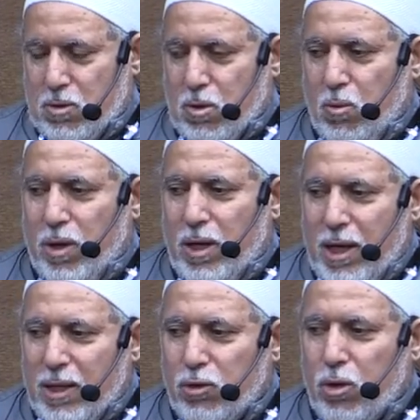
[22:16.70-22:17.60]
So we
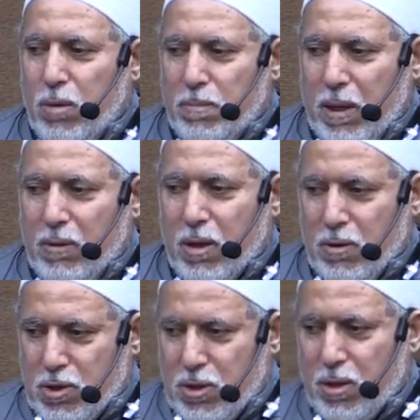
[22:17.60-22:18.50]
need to empower
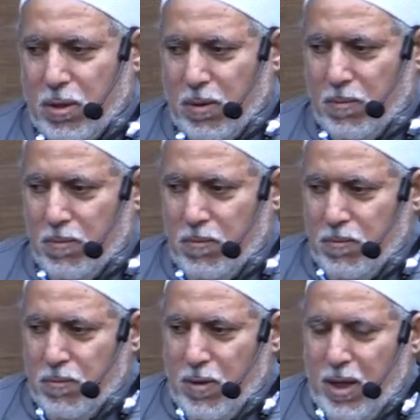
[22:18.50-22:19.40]
our children.
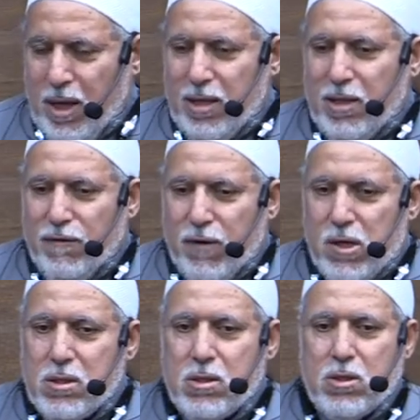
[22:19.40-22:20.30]
And the
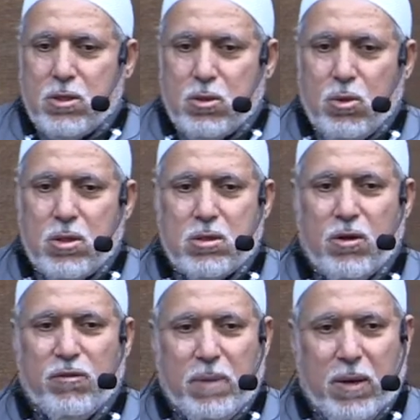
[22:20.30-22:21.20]
first source
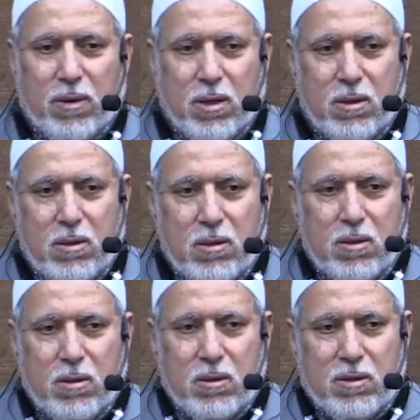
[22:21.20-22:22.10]
of power
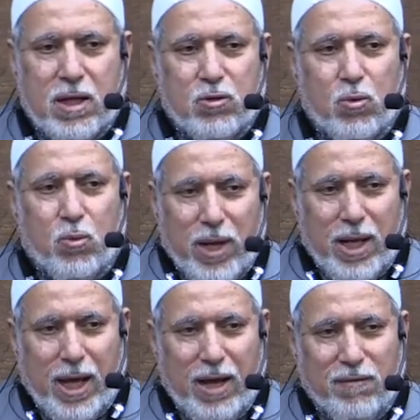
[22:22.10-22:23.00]
that we
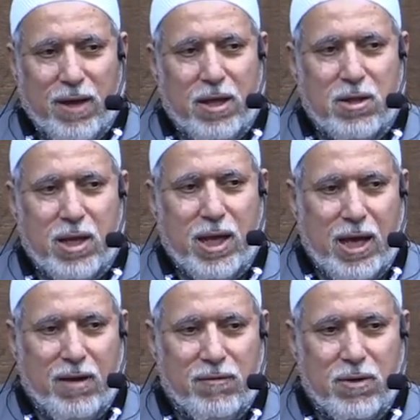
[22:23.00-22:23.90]
have and they
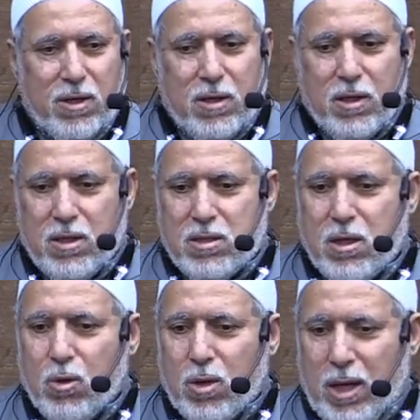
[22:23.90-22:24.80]
have is
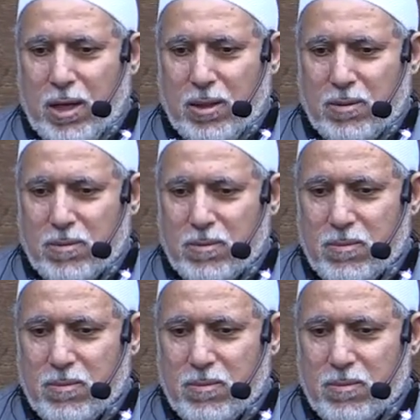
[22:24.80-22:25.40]
the Quran.